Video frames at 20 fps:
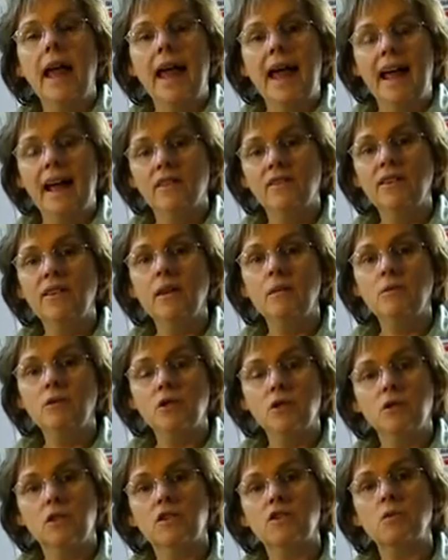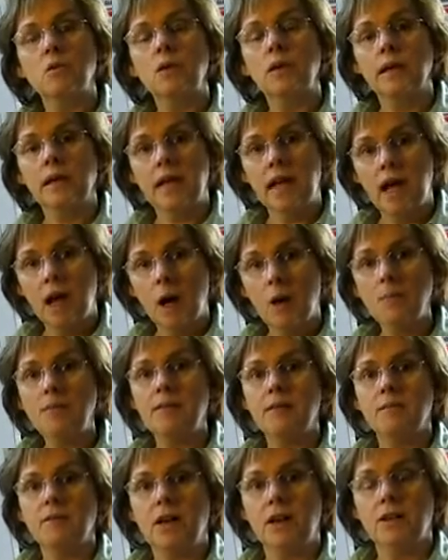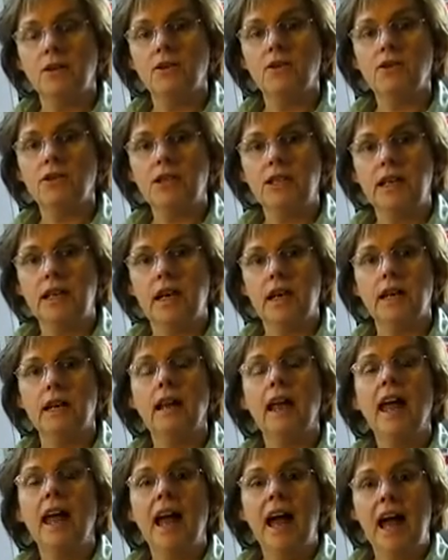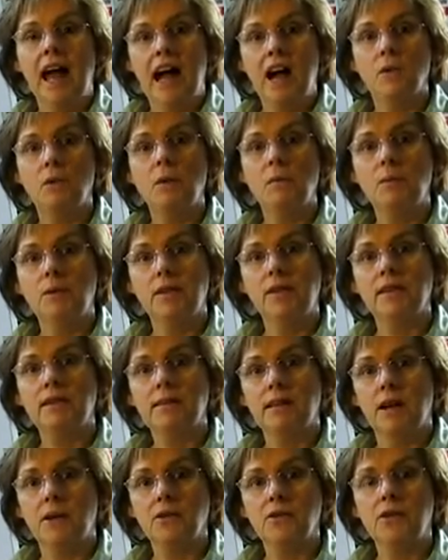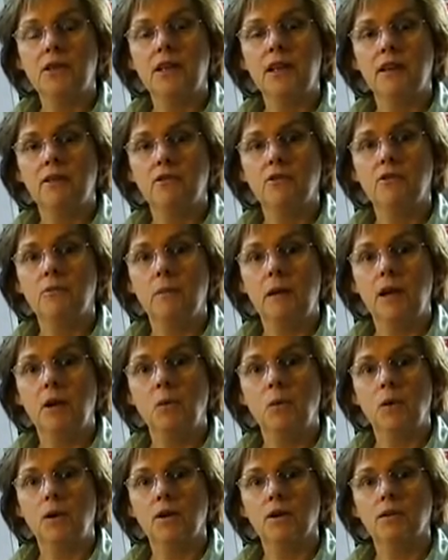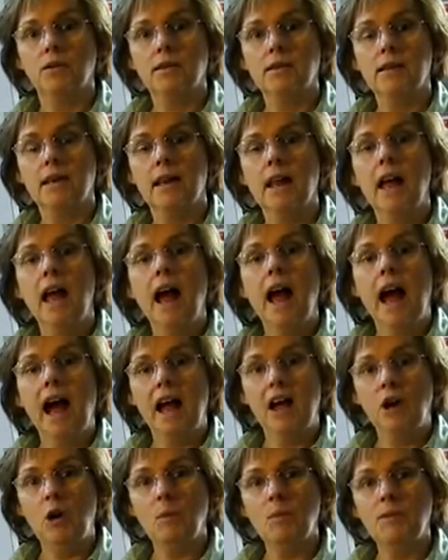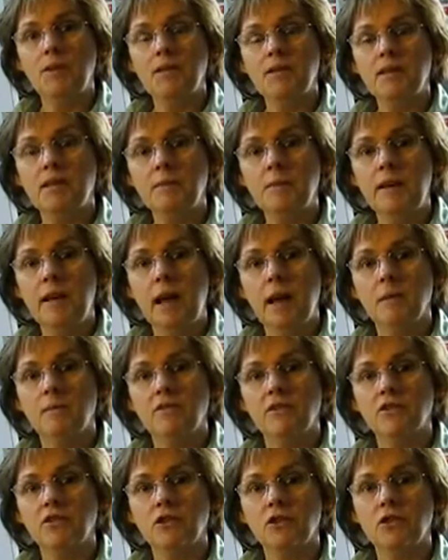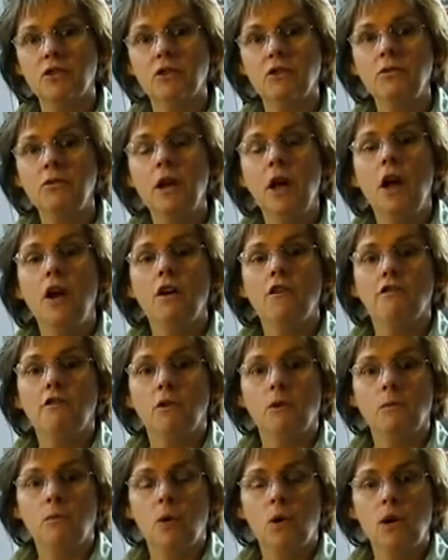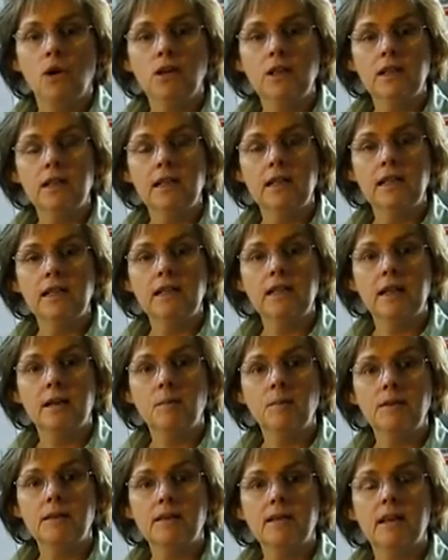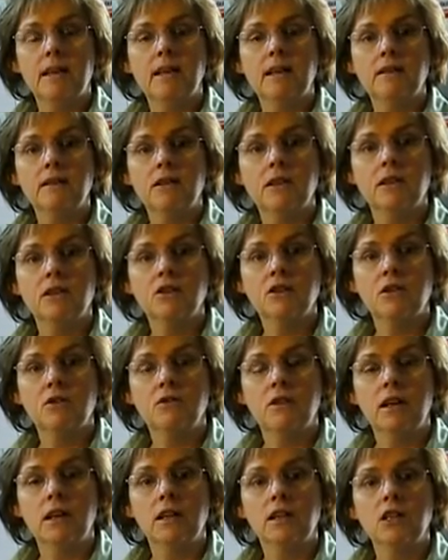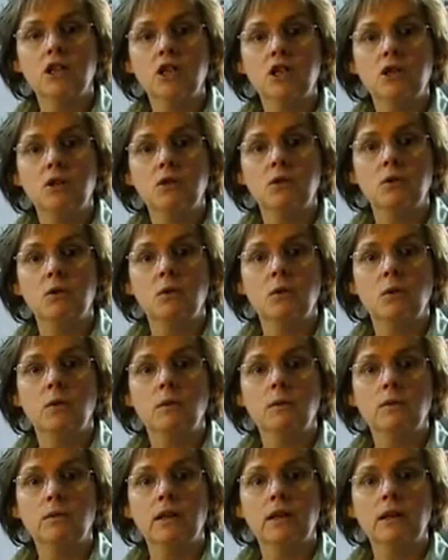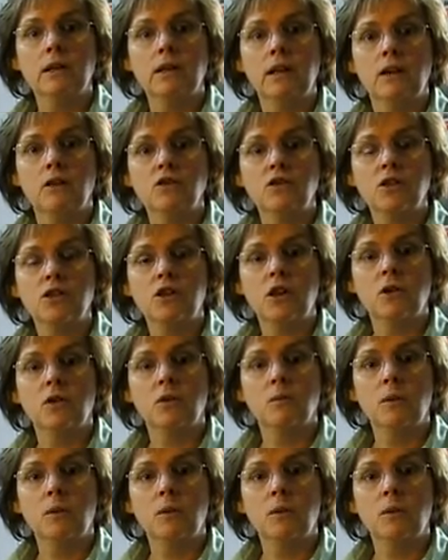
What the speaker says: Having them do this really helps them to understand how we put the sounds together to make words. I hope this has been helpful to you. For more tips, tune in to, just go to